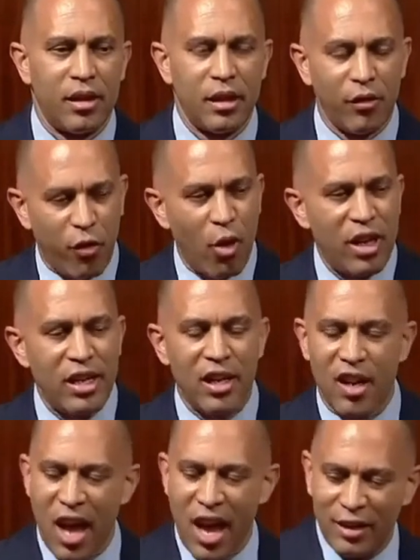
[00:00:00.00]
in avoiding
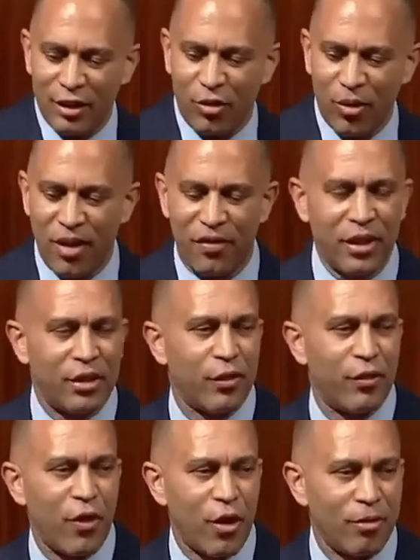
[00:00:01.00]
a catastrophic
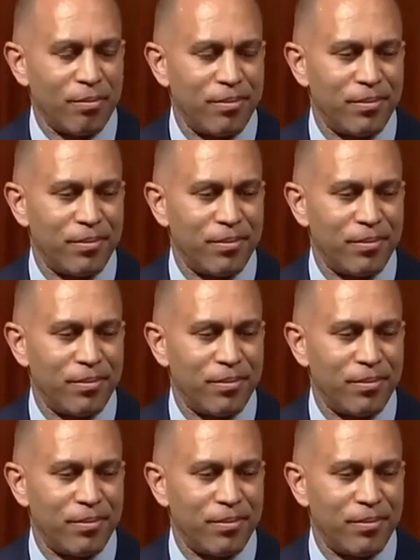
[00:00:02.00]
default.